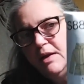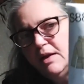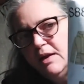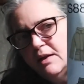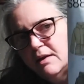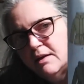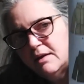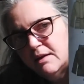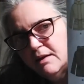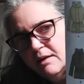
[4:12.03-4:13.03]
that
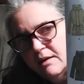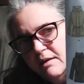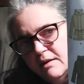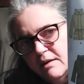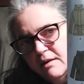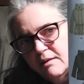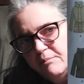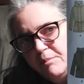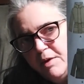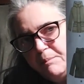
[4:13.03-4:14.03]

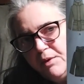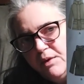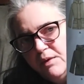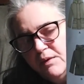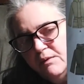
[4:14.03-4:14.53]
people